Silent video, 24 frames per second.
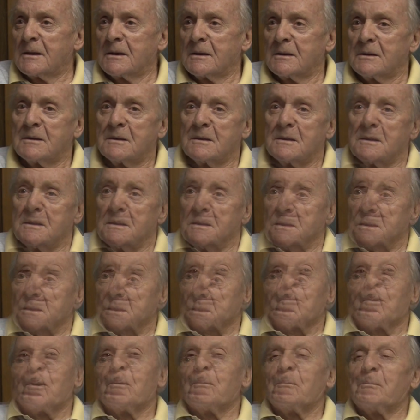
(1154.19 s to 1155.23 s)
Yeah.
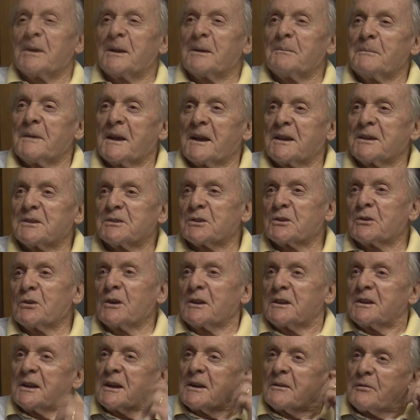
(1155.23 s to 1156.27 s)
Well, Mickey's a
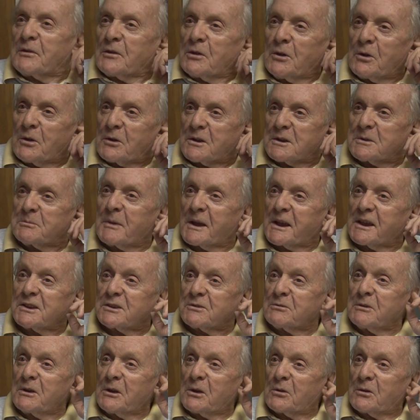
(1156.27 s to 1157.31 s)
good thing for Lowell because
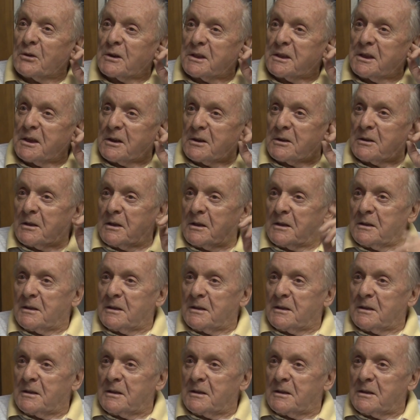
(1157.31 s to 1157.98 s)
Mickey's a real good kid.